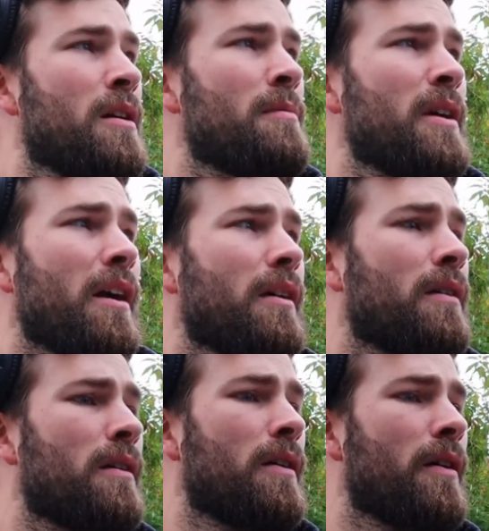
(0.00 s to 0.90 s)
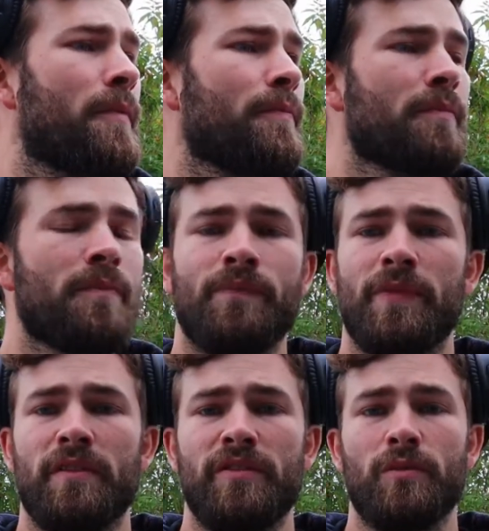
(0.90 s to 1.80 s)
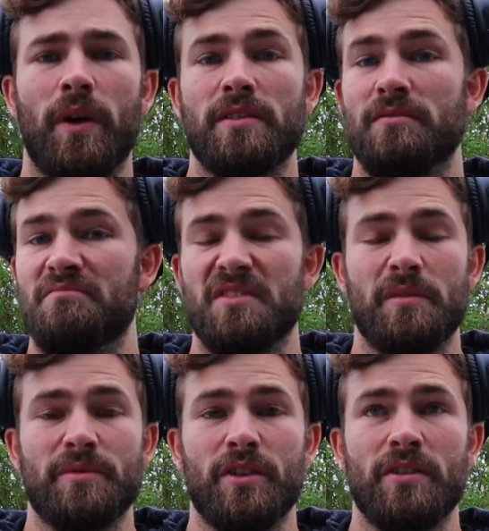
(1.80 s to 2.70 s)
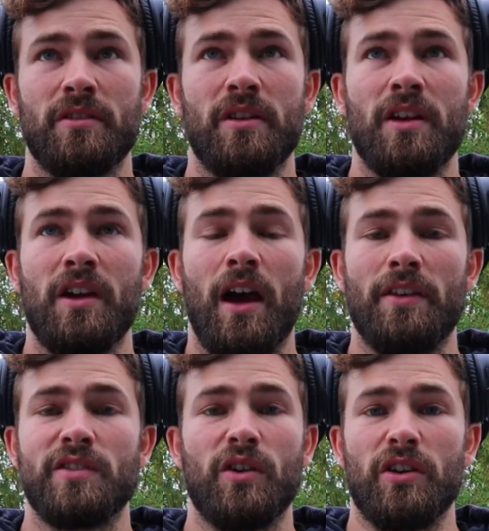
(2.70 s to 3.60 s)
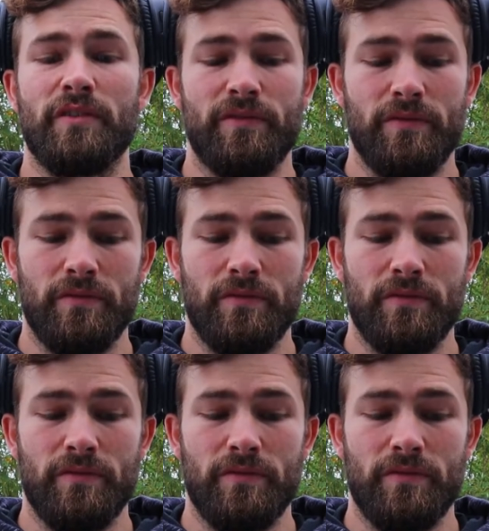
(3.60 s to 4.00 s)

But yeah, food wise seems good. I've still got enough.